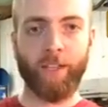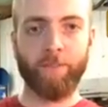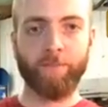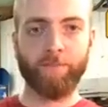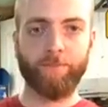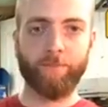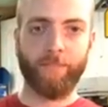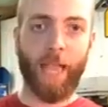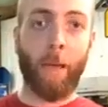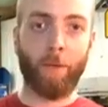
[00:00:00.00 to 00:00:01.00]

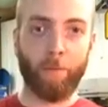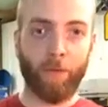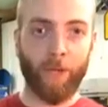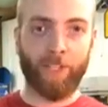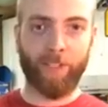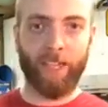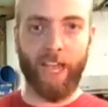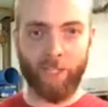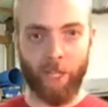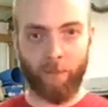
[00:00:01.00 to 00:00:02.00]
It happened to me recently. I
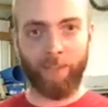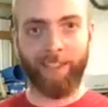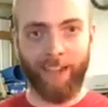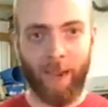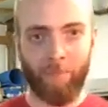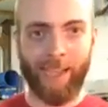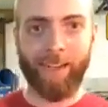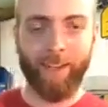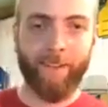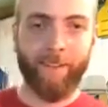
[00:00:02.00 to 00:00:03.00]
saw something that I made
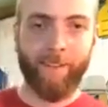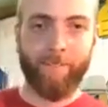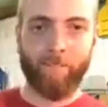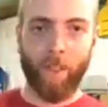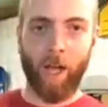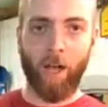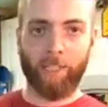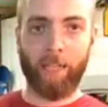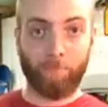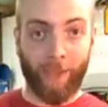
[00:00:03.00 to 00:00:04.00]

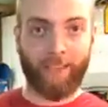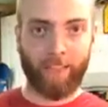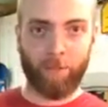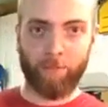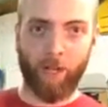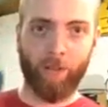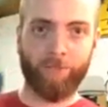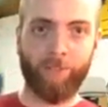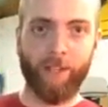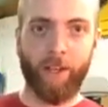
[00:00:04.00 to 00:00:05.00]
get badly ripped
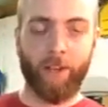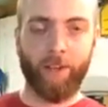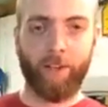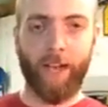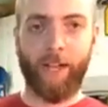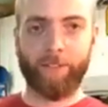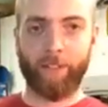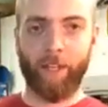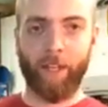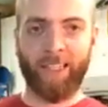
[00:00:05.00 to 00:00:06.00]
off. Not
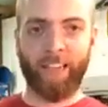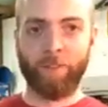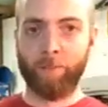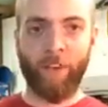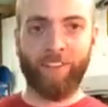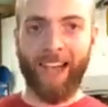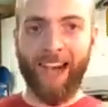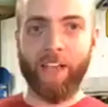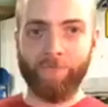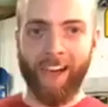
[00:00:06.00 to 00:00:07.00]
ripped off at
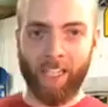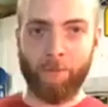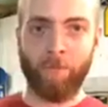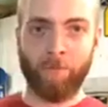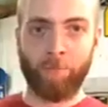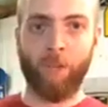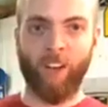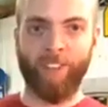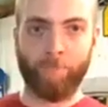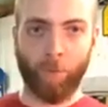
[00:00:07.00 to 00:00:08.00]
high volume, but ripped
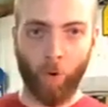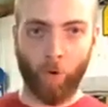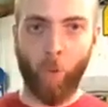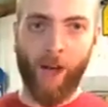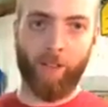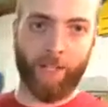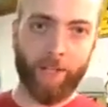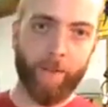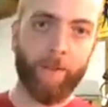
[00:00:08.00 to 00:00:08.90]
off at poor quality.